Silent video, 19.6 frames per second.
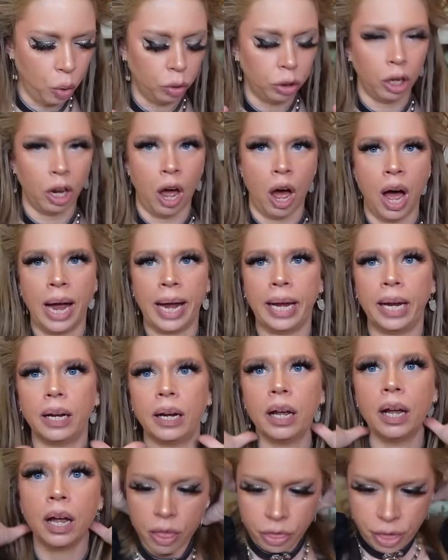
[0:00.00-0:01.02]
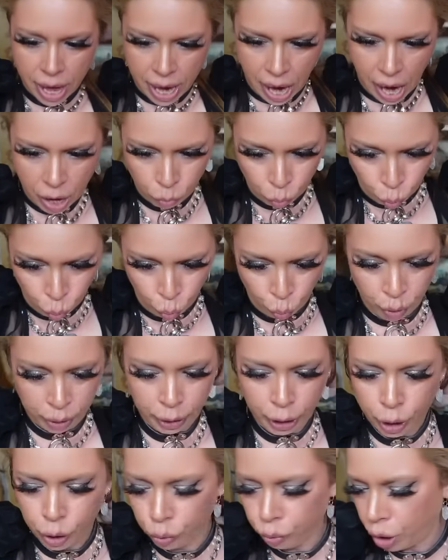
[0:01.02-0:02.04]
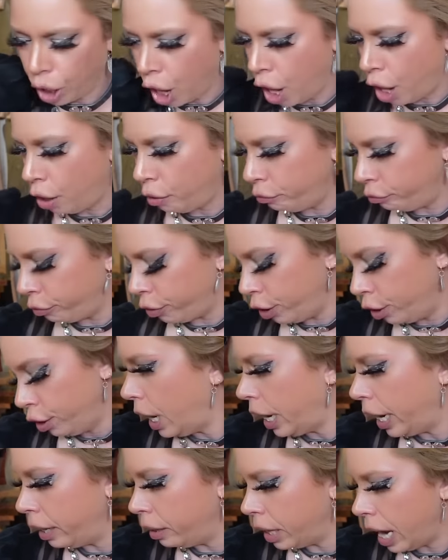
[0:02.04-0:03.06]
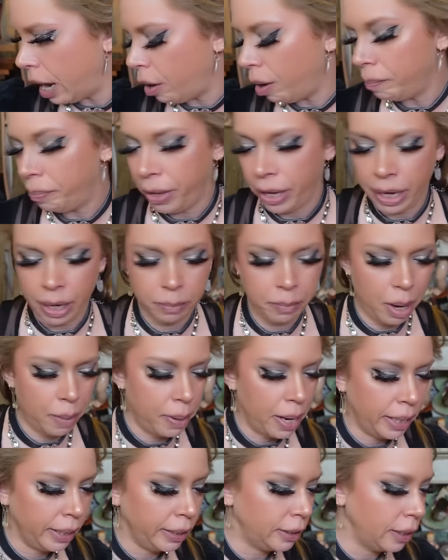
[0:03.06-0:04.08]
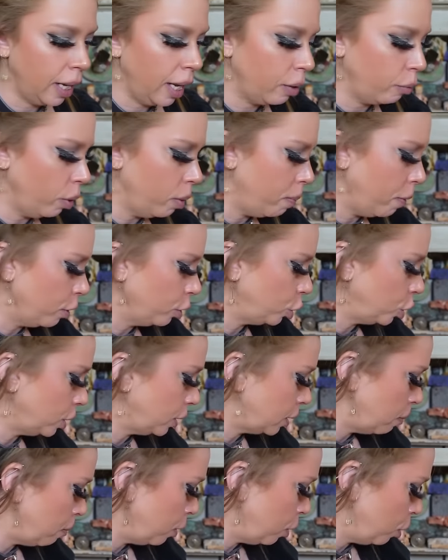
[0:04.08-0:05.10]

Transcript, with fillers: line that I really do love, and now I'm thinking maybe I need to like repurchase some of